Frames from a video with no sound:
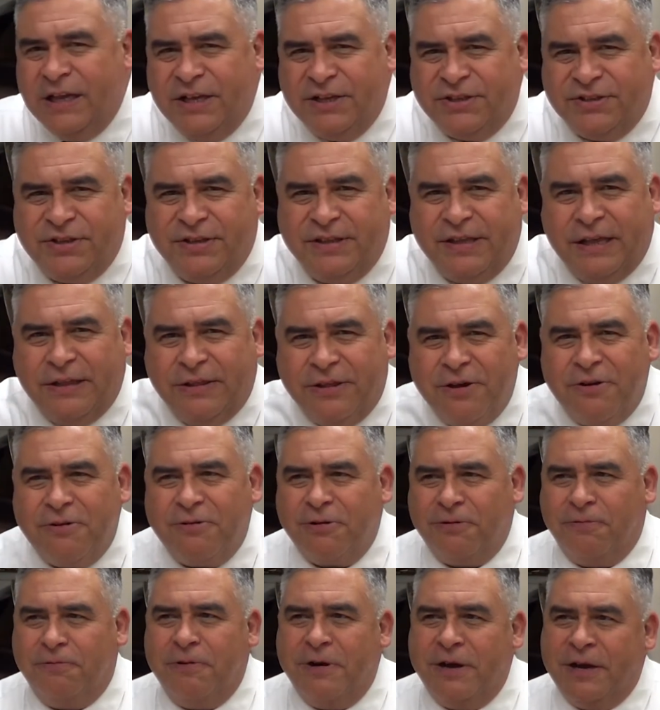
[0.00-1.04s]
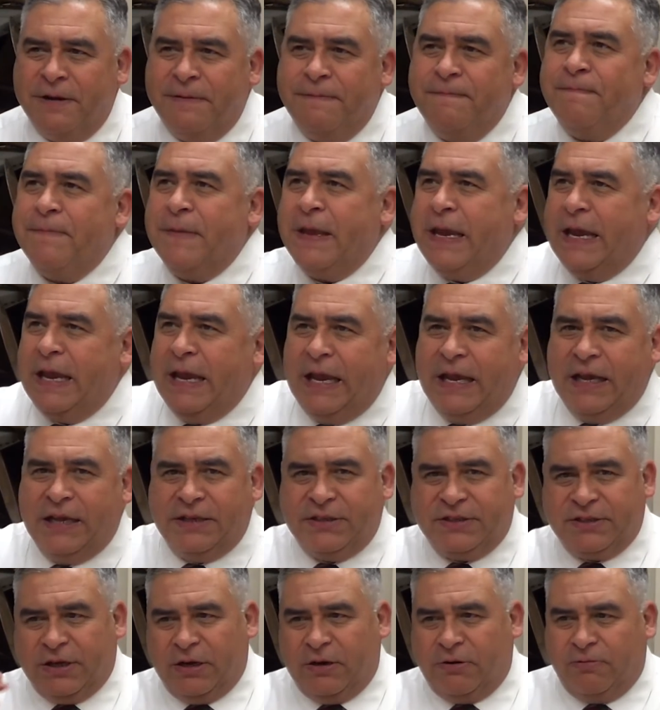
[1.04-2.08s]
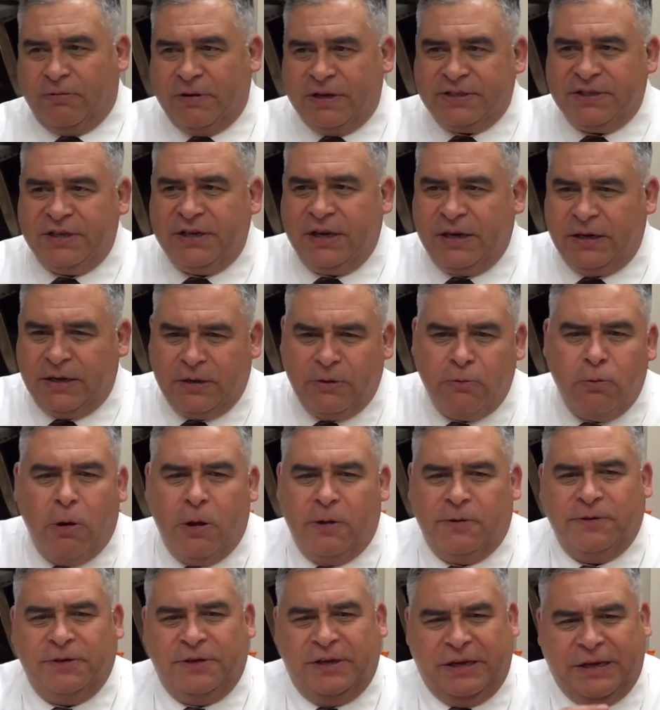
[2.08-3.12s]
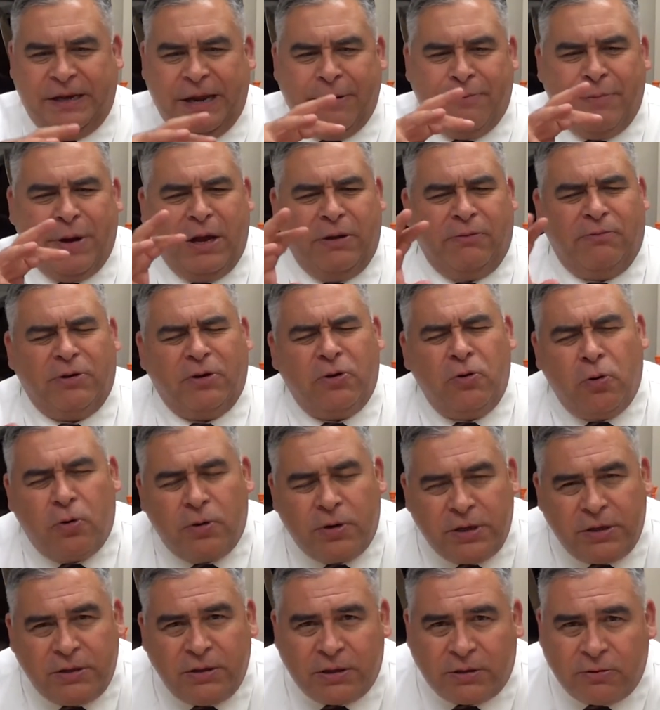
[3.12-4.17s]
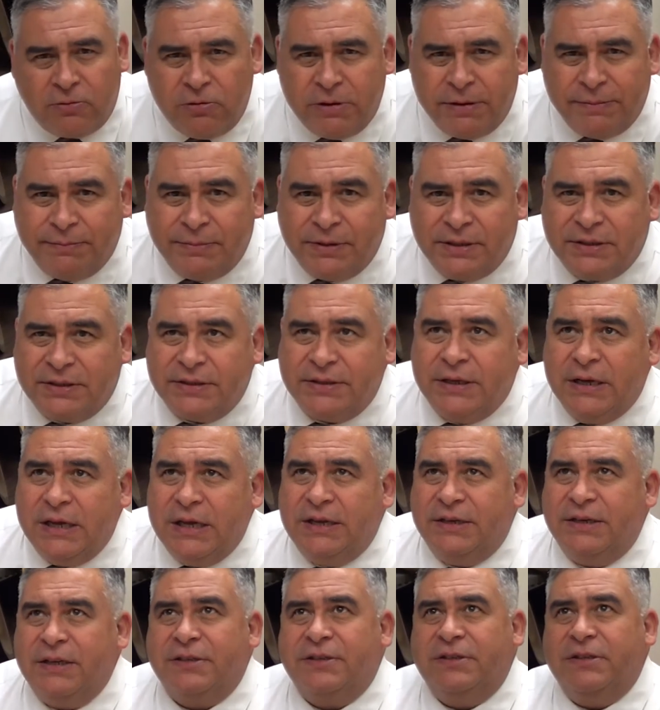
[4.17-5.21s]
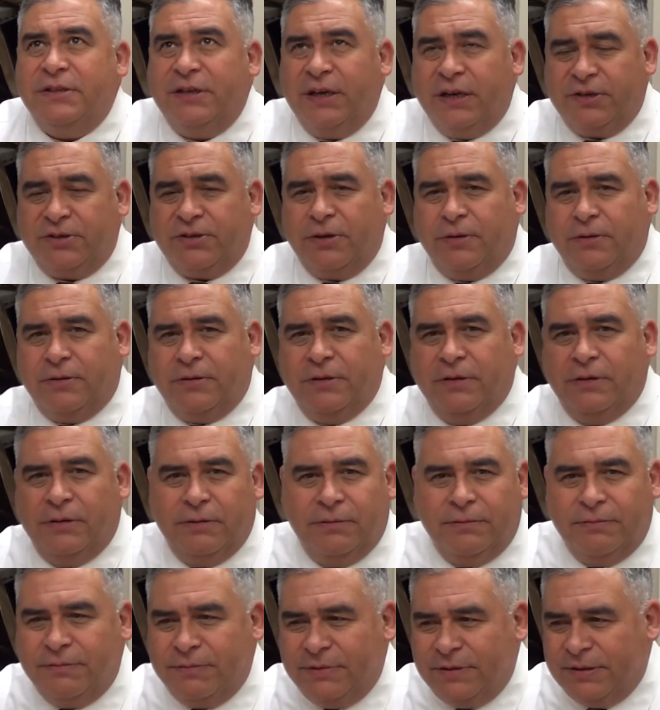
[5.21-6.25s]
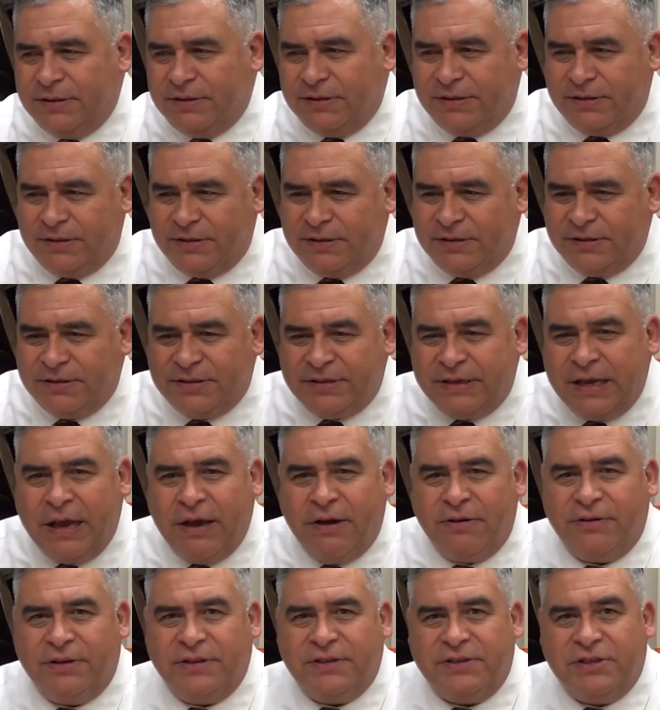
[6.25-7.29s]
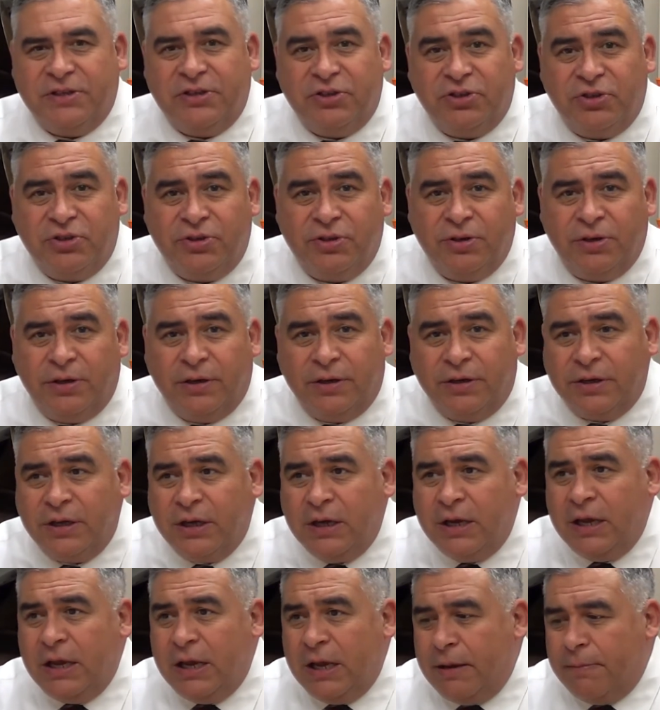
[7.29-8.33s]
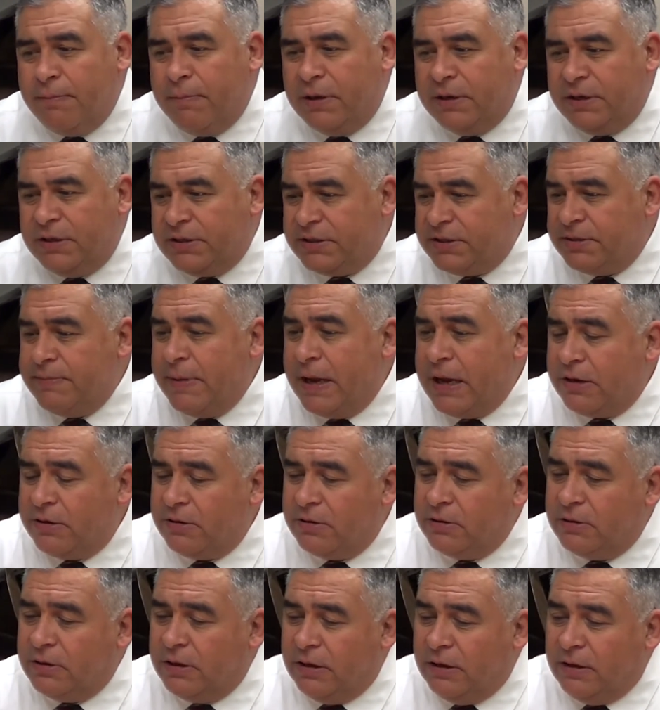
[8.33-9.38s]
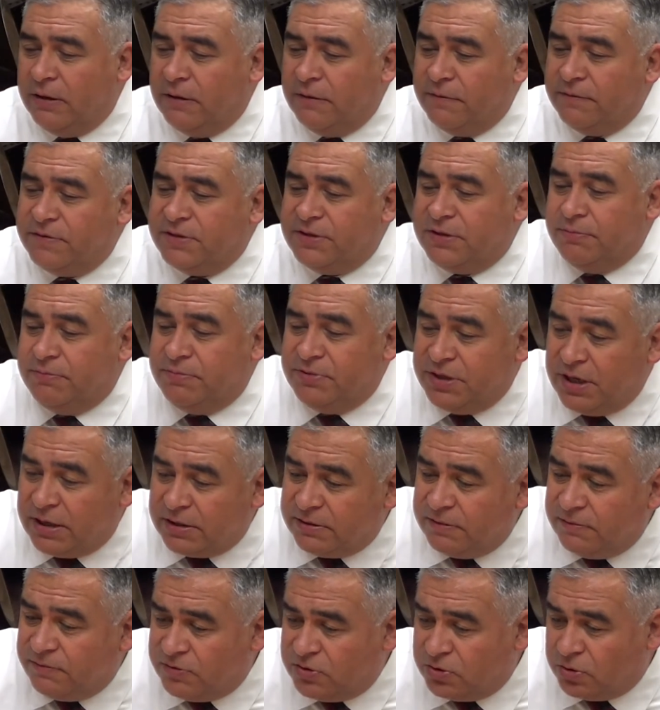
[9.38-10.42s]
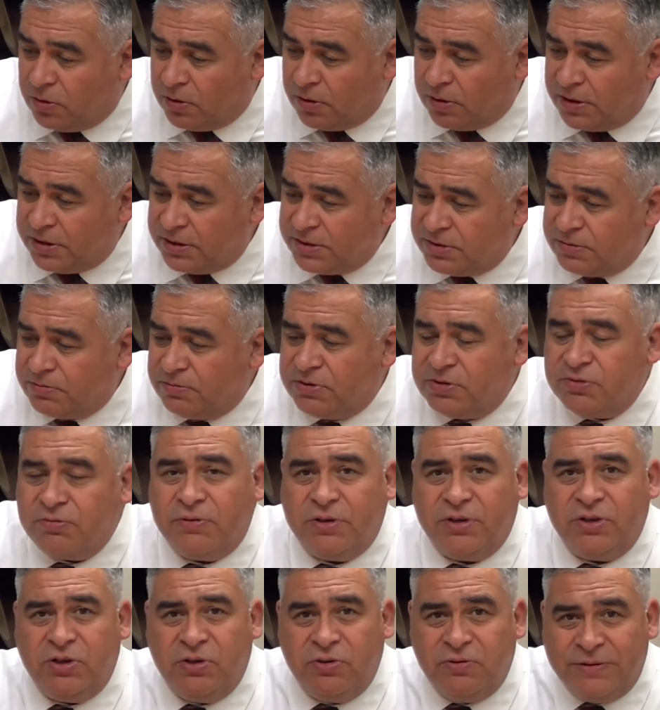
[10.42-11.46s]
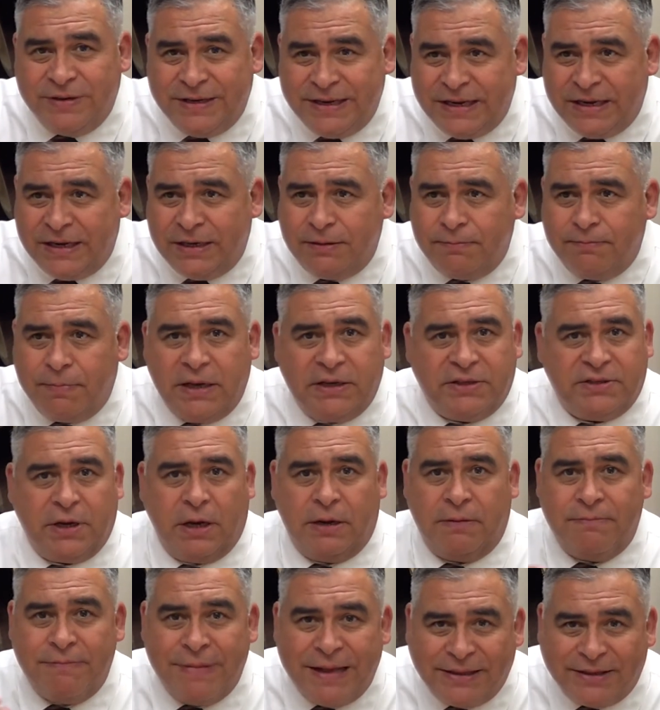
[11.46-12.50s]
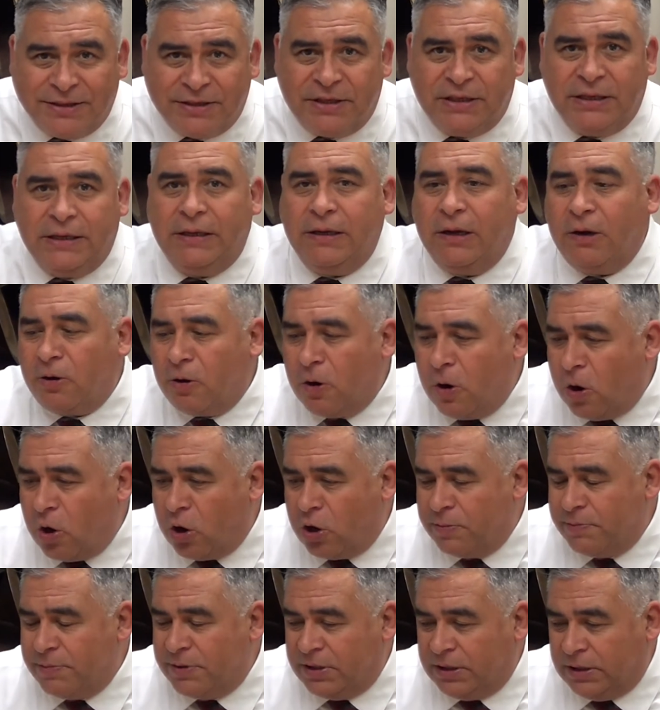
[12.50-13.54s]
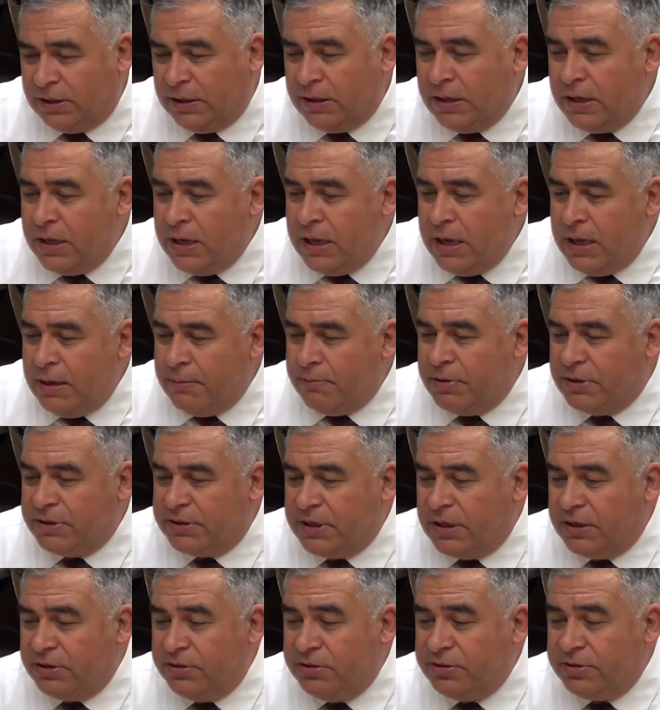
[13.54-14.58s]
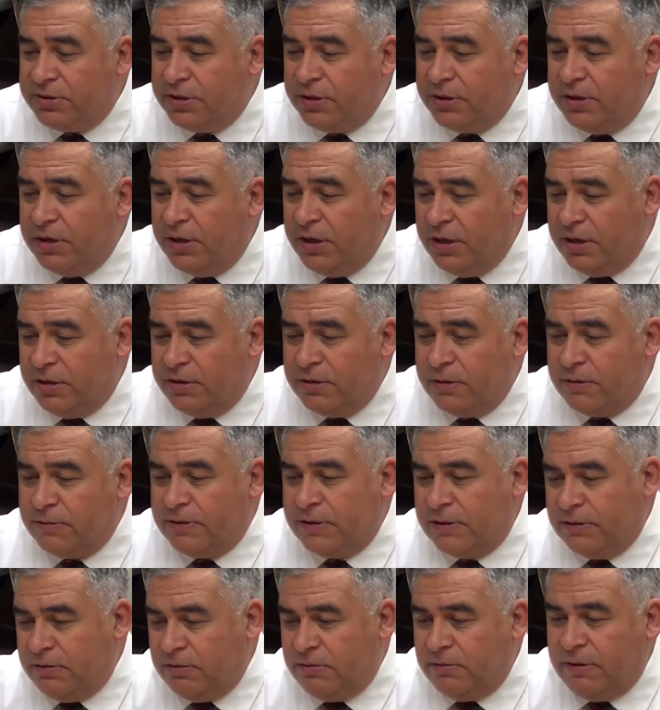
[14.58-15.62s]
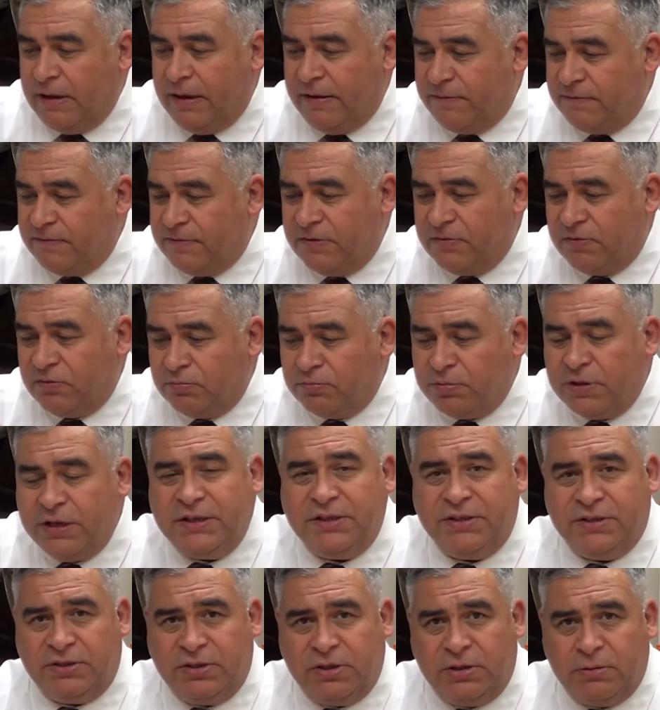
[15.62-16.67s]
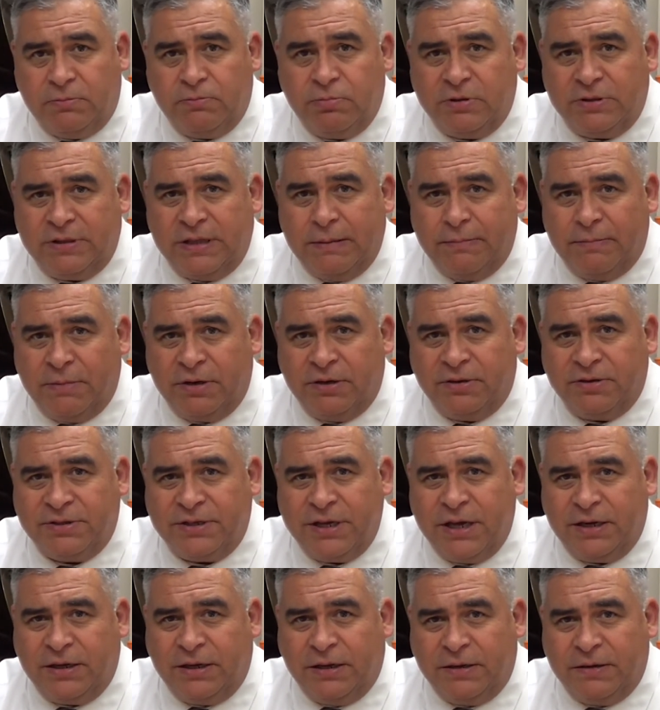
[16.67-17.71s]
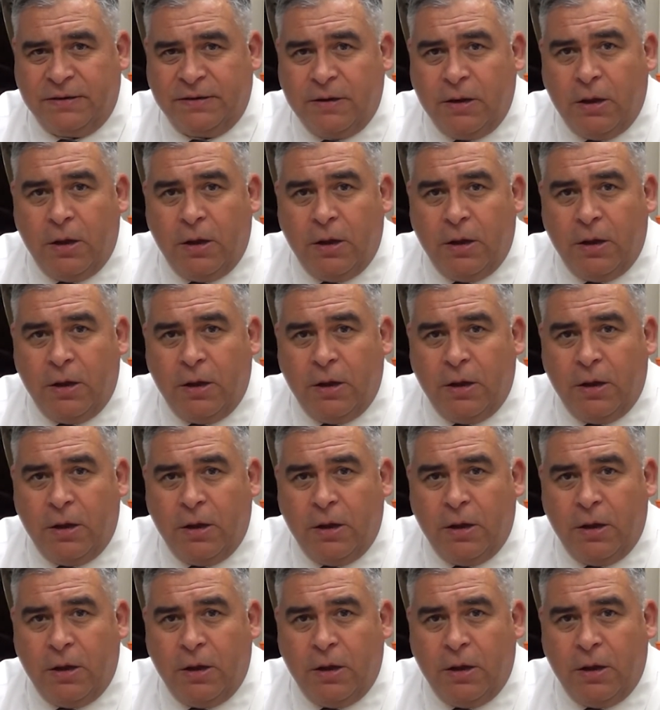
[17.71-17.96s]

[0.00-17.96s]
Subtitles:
So the lower one has a resonating quality. Now my recording equipment doesn't catch all the sound as it should, but it's a matter of subjective choice, which one you need based on melody or harmony, but you should know that you have different places you can put that minor second.